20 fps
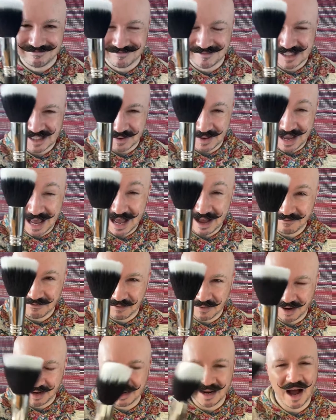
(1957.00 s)
So I have
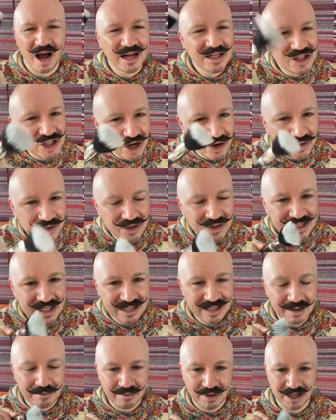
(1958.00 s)
one. I don't use it
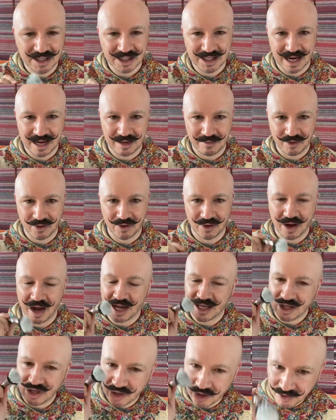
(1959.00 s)
that much anymore. I
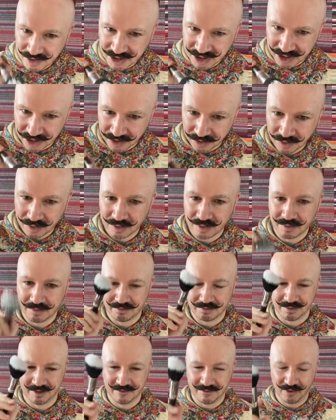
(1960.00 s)
used to,
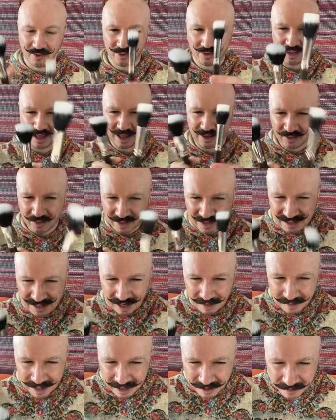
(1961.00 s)
before the other ones come
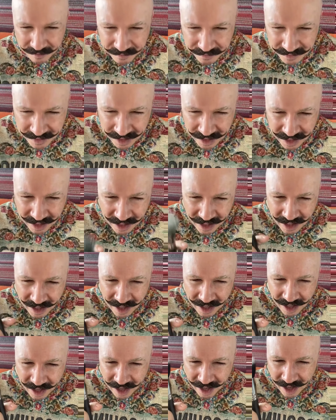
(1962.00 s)
out.
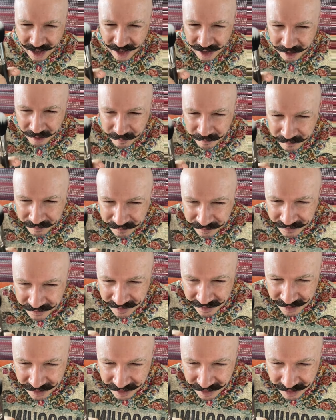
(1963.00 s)

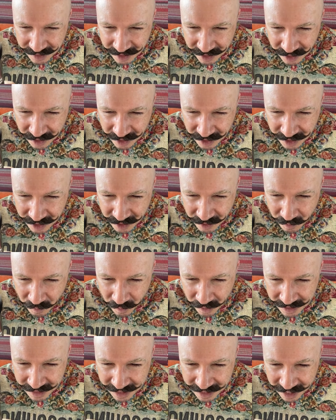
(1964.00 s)

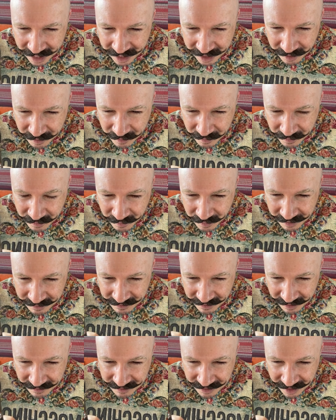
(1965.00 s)
188,
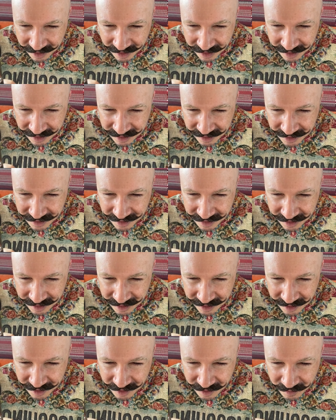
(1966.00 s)
159,
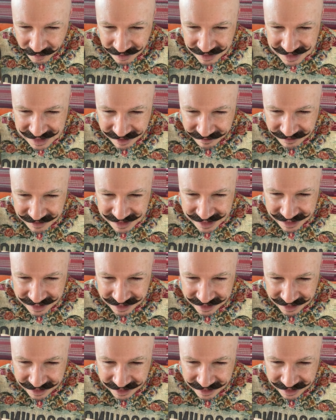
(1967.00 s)

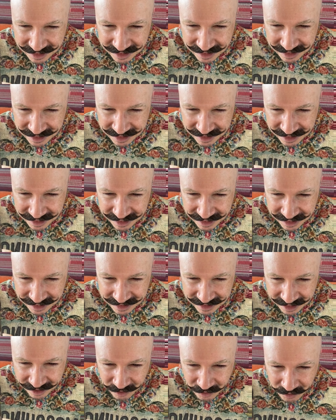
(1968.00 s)
170, in
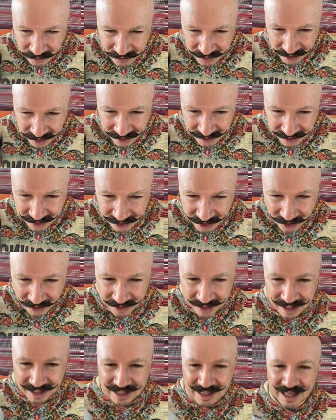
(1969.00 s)
that order. Got
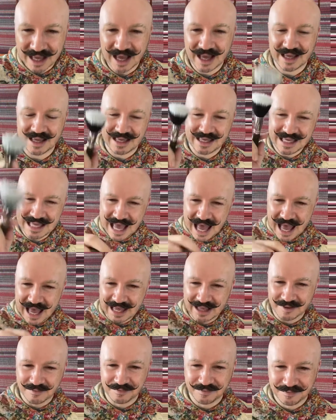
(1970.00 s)
it, yay. Yay!